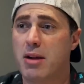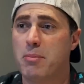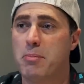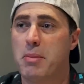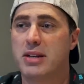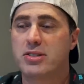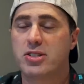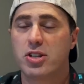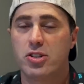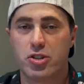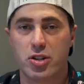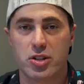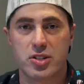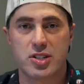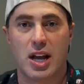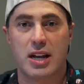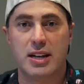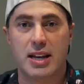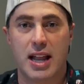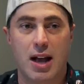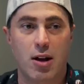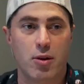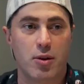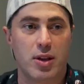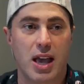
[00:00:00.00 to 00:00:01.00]
of messages I
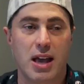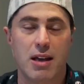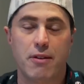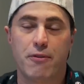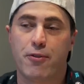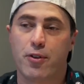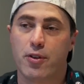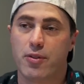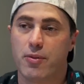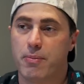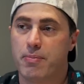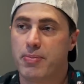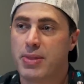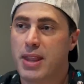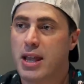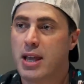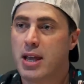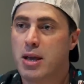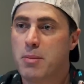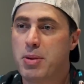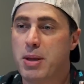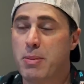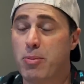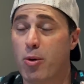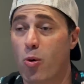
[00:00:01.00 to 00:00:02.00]
now get for
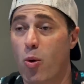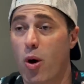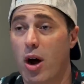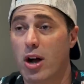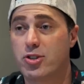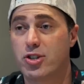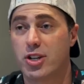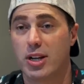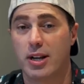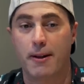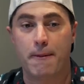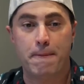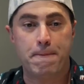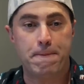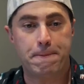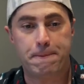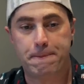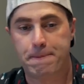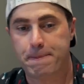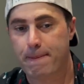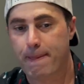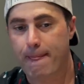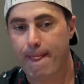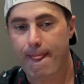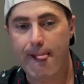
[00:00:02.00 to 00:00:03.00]
people watching,
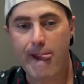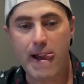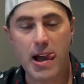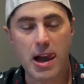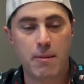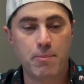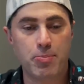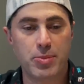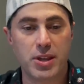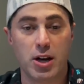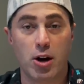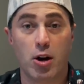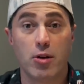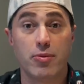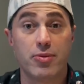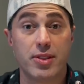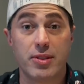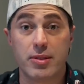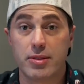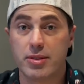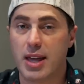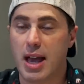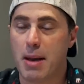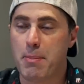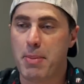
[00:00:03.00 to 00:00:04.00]

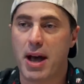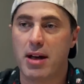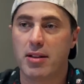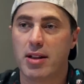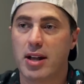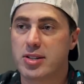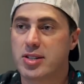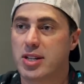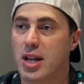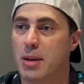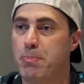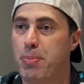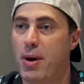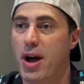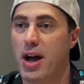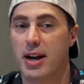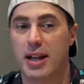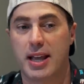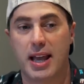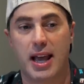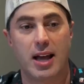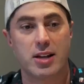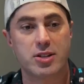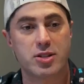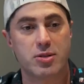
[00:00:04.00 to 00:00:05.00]
About Last Night
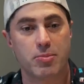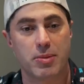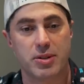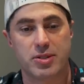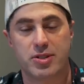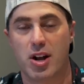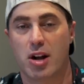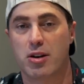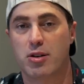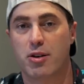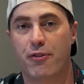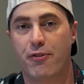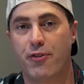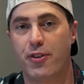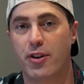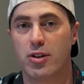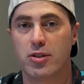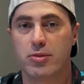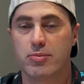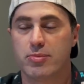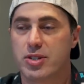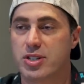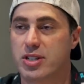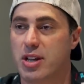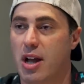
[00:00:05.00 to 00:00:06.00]
podcast, my Dr.
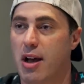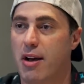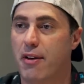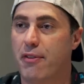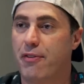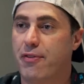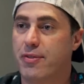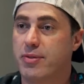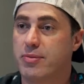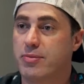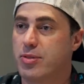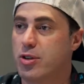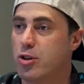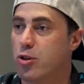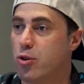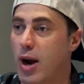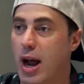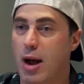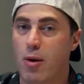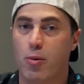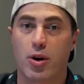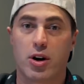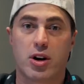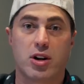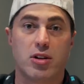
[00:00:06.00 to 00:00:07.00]
Phil stuff,
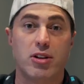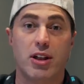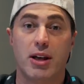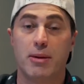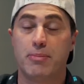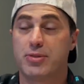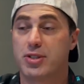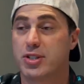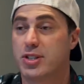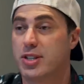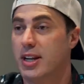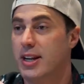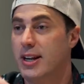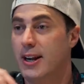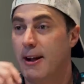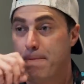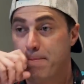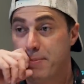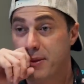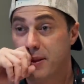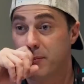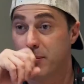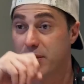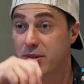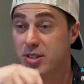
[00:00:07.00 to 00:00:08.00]
crowd work clips,
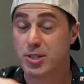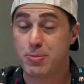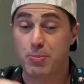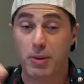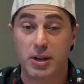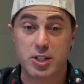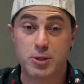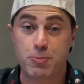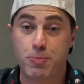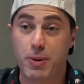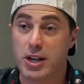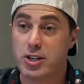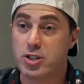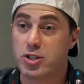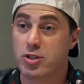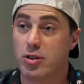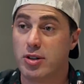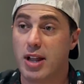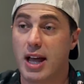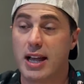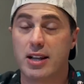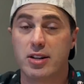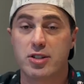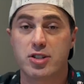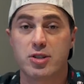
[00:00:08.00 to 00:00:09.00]
my special,
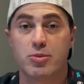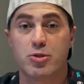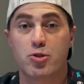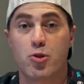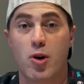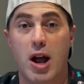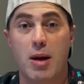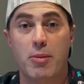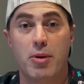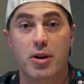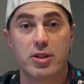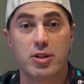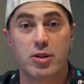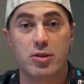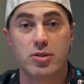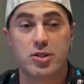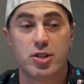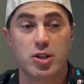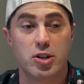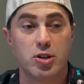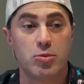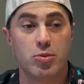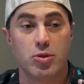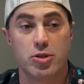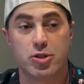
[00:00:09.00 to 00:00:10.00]
like and subscribe on
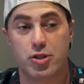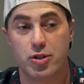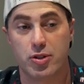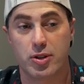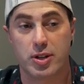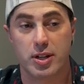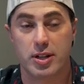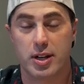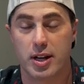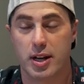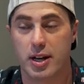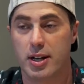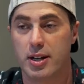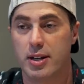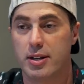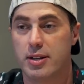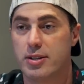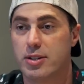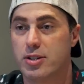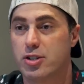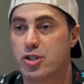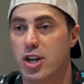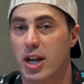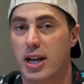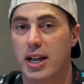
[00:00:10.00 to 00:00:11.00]
YouTube, which you can
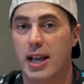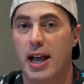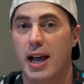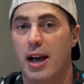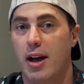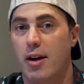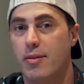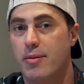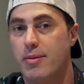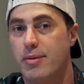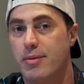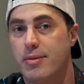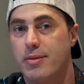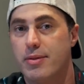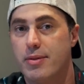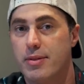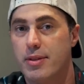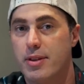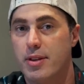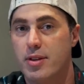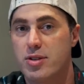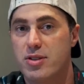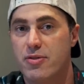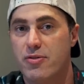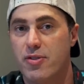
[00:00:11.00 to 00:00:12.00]
check out.
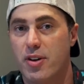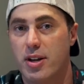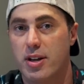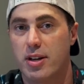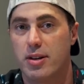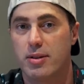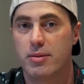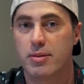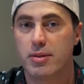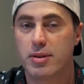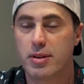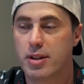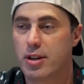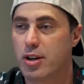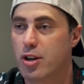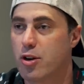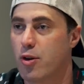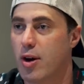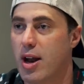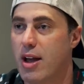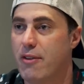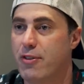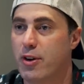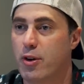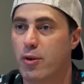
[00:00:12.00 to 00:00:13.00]
There's a fucking
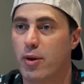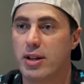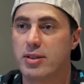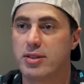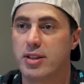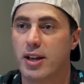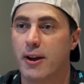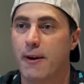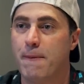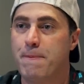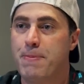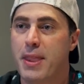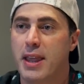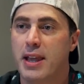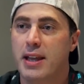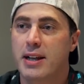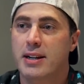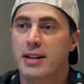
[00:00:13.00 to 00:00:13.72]
graphic right there.